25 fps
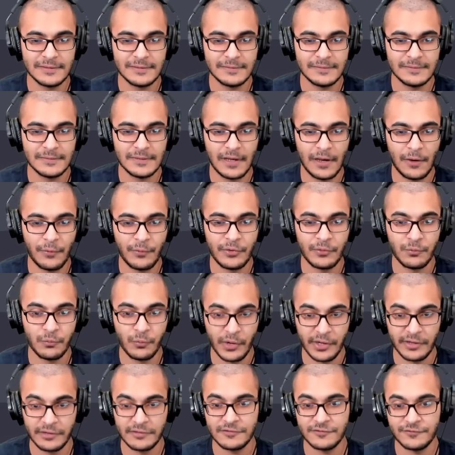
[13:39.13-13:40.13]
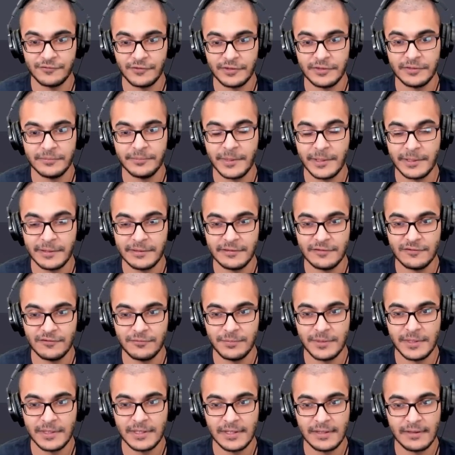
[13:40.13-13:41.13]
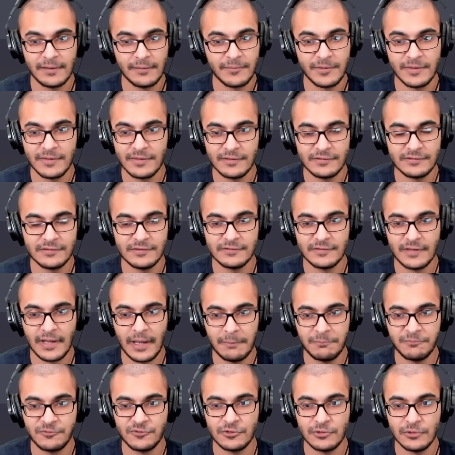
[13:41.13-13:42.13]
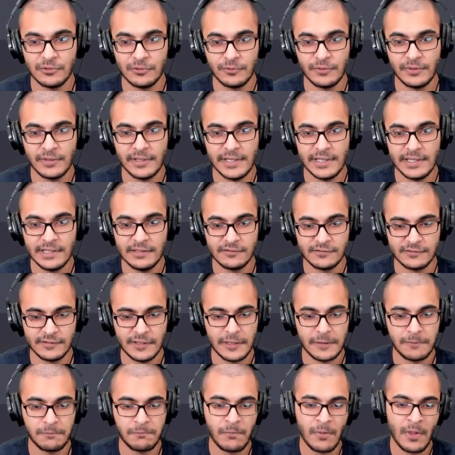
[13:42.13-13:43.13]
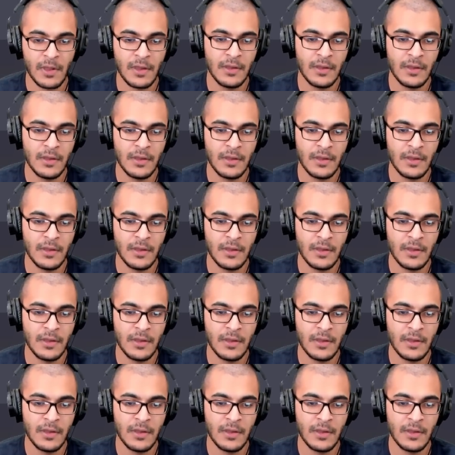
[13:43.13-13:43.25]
how it works, fundamentally speaking. I mean, this is absolutely insane.